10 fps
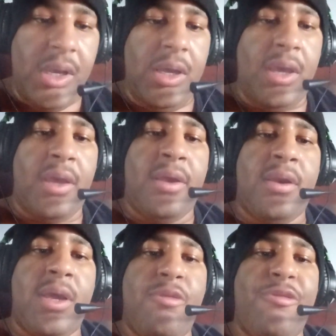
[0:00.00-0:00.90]

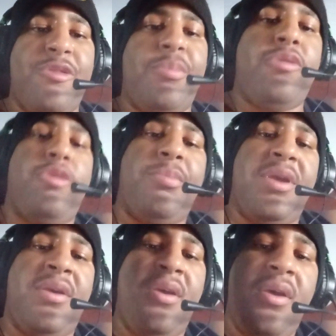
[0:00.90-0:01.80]
and he was supposed to
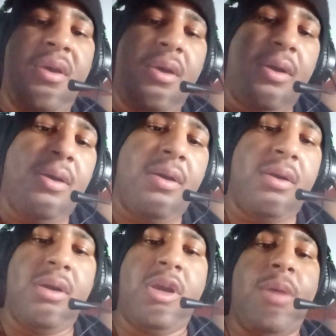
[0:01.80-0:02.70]
be
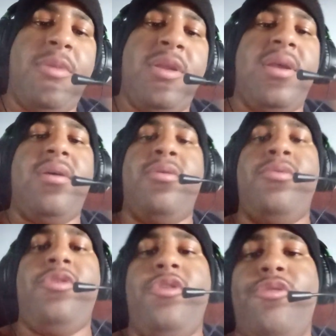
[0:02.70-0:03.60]
coming
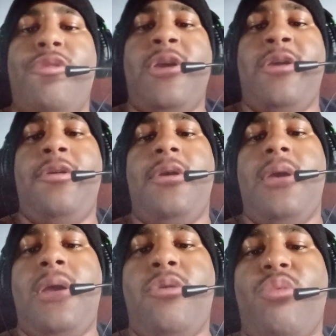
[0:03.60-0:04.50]
down to the ring
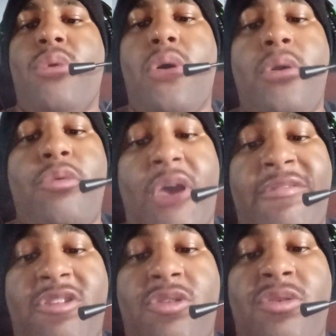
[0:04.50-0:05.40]
and on the
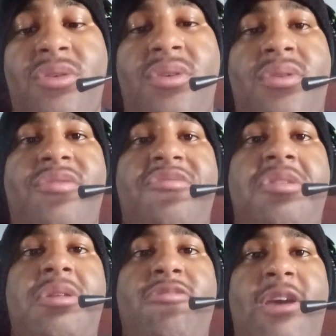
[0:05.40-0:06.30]
rafters,
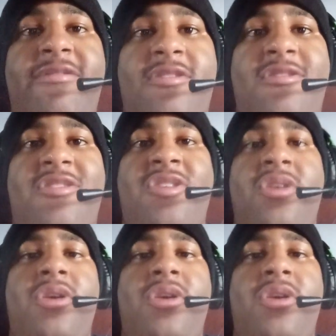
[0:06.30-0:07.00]
from the rafters,